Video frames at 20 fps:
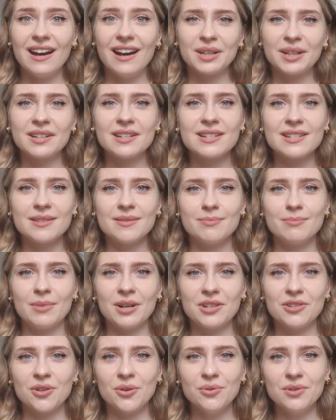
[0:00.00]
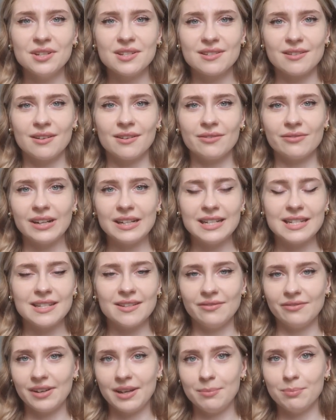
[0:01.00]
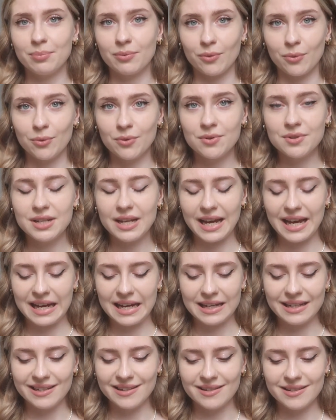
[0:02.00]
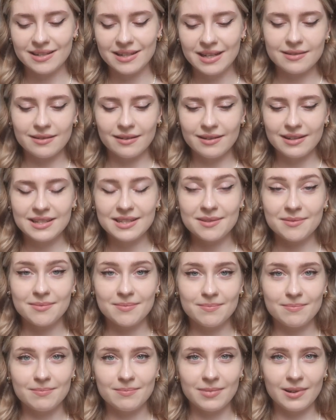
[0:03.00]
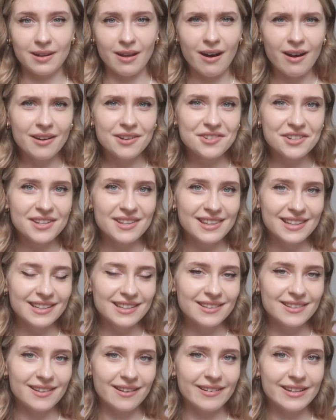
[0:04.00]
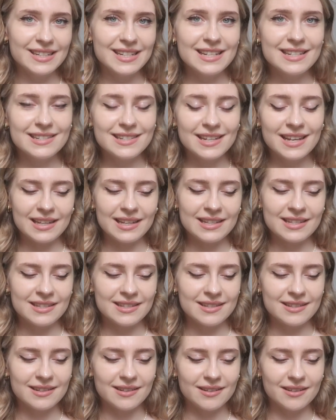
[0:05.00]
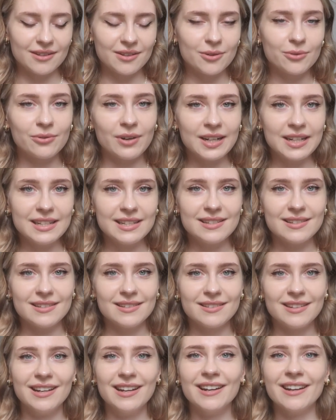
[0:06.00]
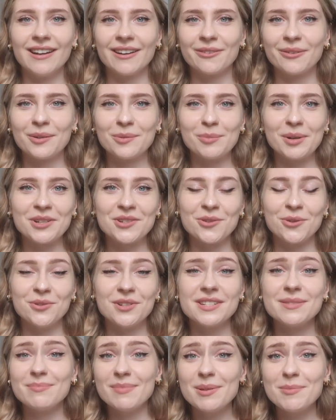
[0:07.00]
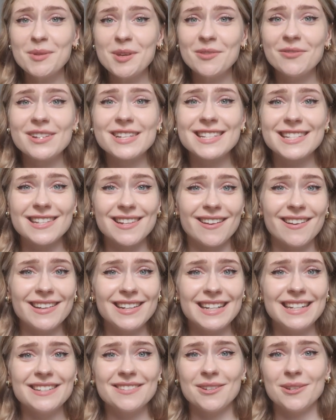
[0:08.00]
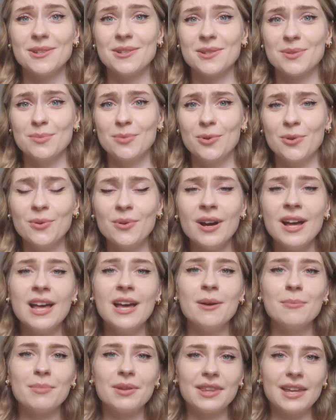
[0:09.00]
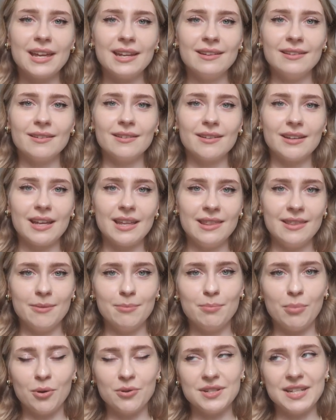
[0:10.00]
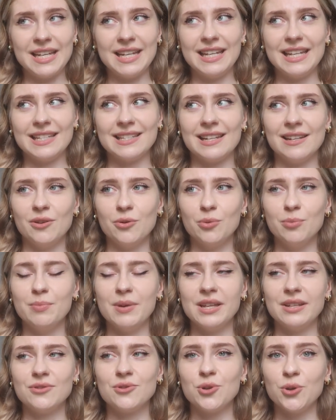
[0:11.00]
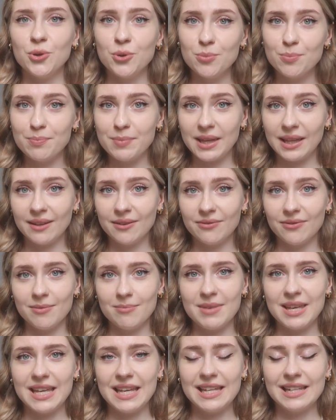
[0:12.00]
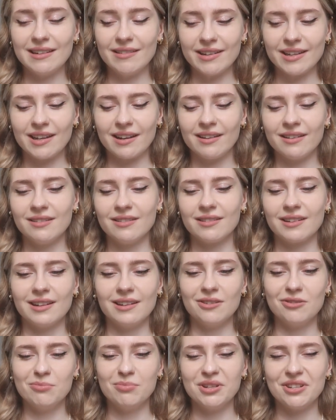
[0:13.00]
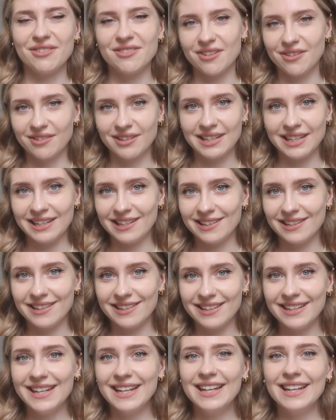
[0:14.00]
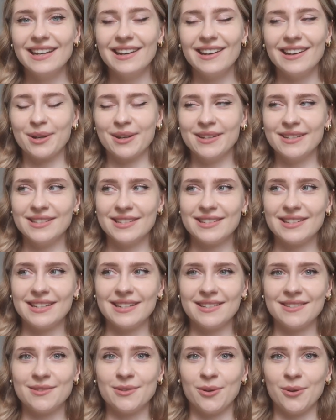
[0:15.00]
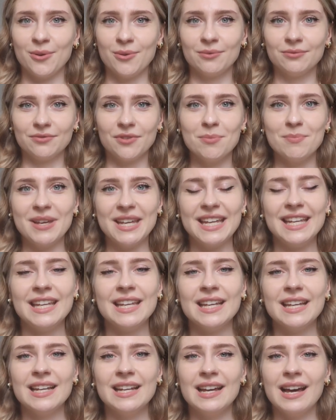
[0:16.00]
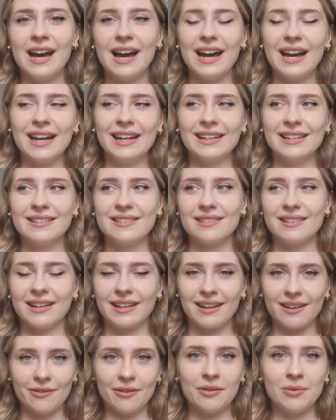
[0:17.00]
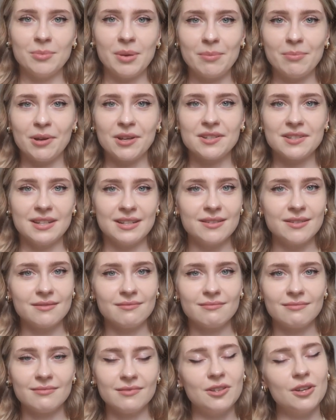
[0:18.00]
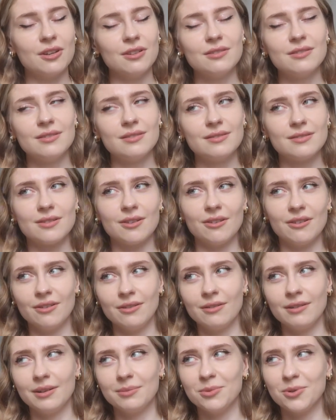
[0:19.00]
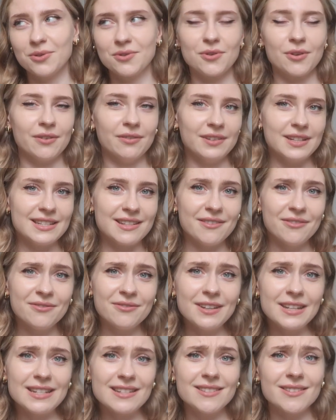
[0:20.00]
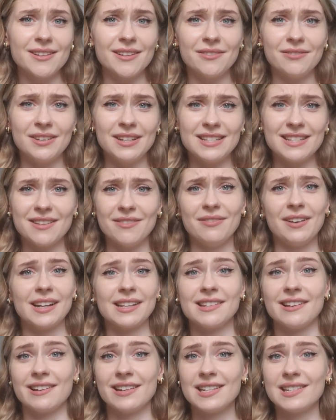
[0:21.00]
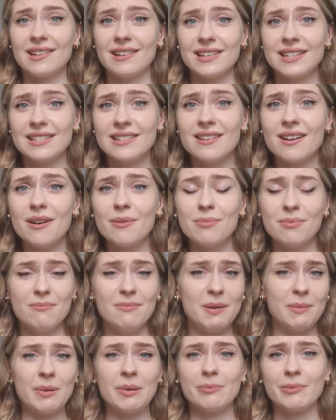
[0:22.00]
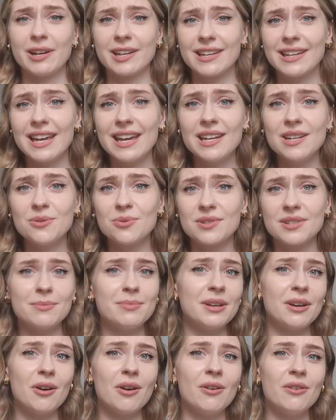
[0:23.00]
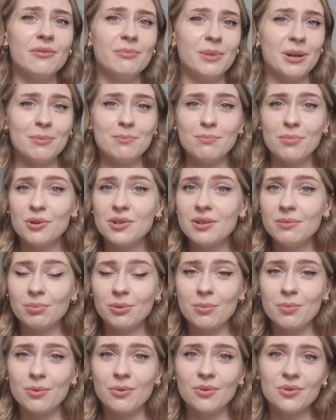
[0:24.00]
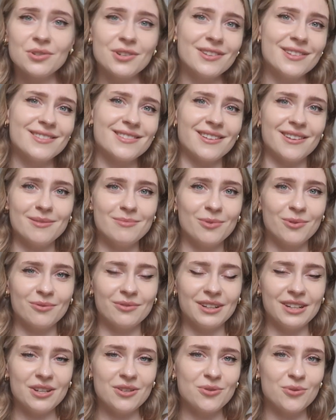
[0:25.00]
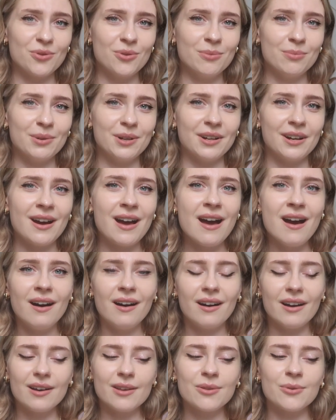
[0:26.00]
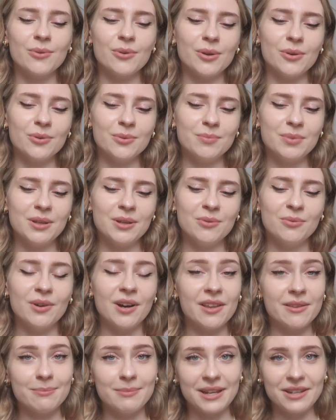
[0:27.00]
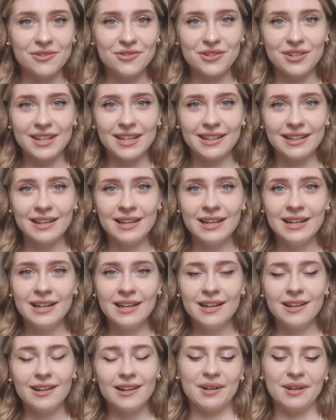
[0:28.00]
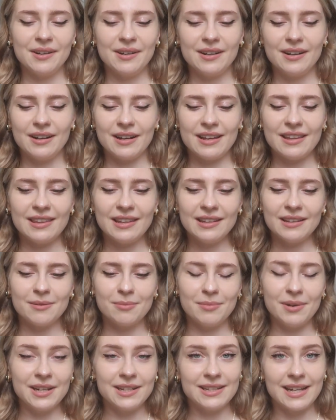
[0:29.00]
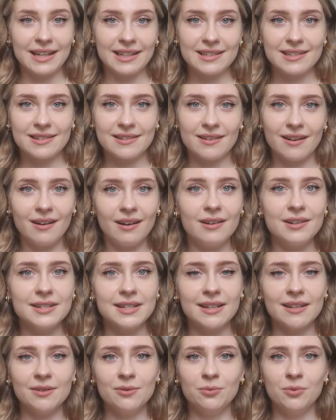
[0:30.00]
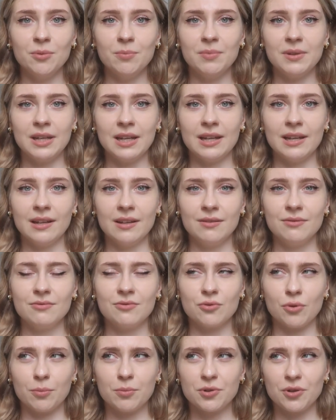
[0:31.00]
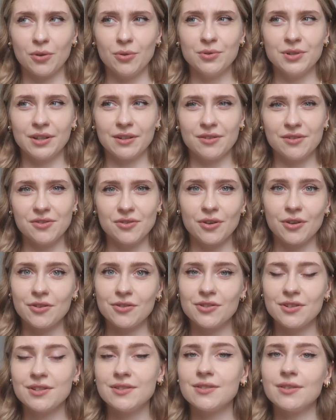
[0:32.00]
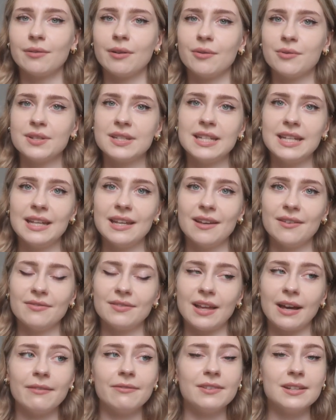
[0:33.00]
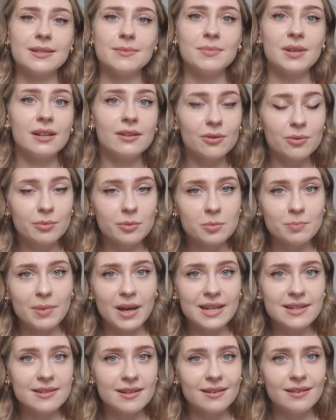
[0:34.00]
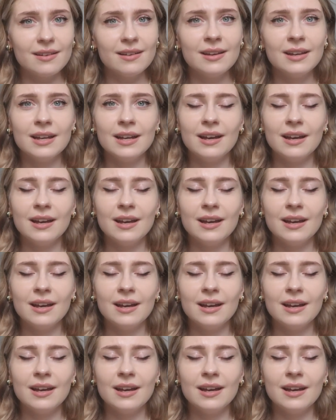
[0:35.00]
because my shoulders are relatively broad and size large, I think, that I knit is great around my shoulders, maybe even slightly too small, but then in the body it's a little bit too big for me. Like, I look a little bit chunky in it because it's so roomy, and like around my bust it's good. So I'm not sure if it's the fit, if it's the fact that I sized up, maybe my gauge was a bit off, my body proportions, I'm not really sure, but I thought it would be worth mentioning. But I think my next cardigan would be a drop shoulder construction, so I'll see if that fits me a little bit better.